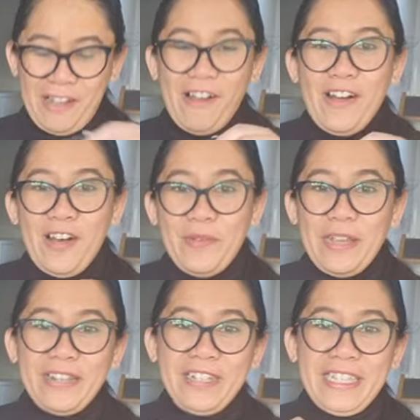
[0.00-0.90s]
Oh
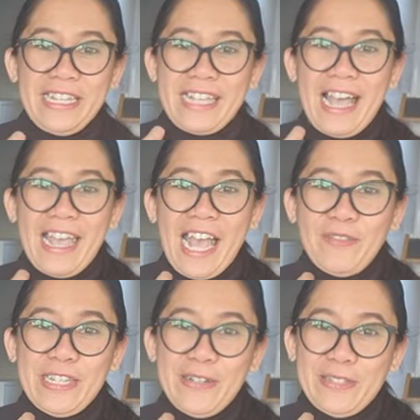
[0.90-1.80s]
my goodness, I
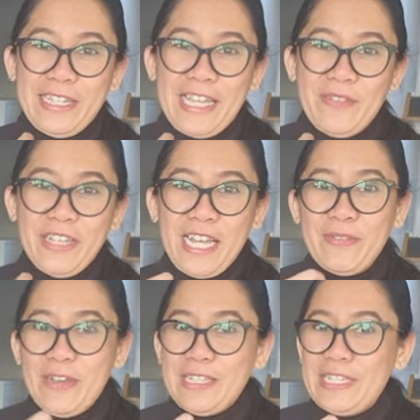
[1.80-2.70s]
absolutely love it.
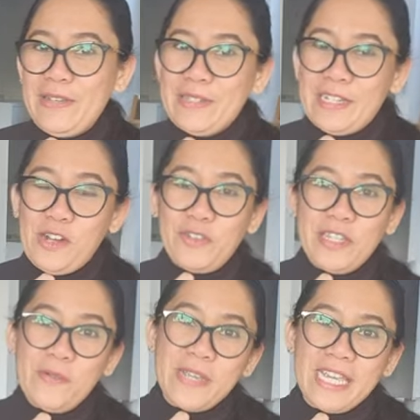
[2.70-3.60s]
I'm going to use it over
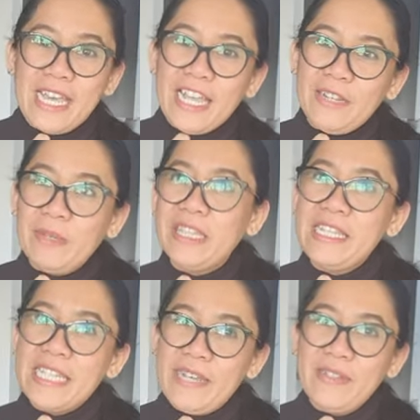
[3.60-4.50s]
the weekend, but they
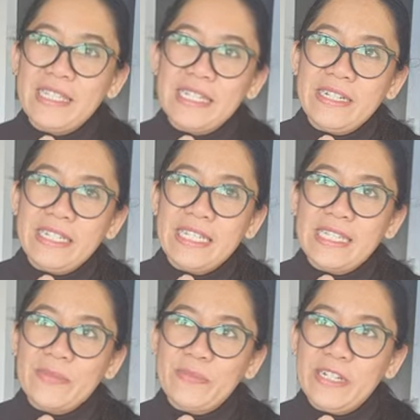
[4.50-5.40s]
say it's going
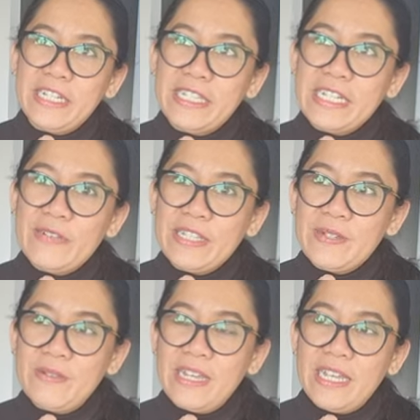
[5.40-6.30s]
it was going
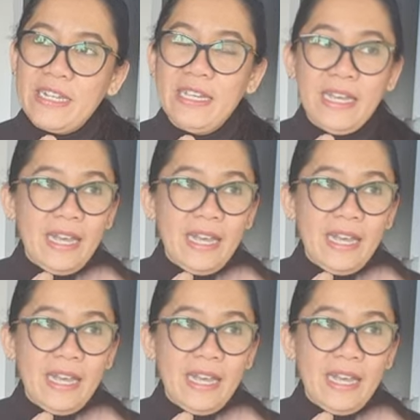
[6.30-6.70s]
to rain.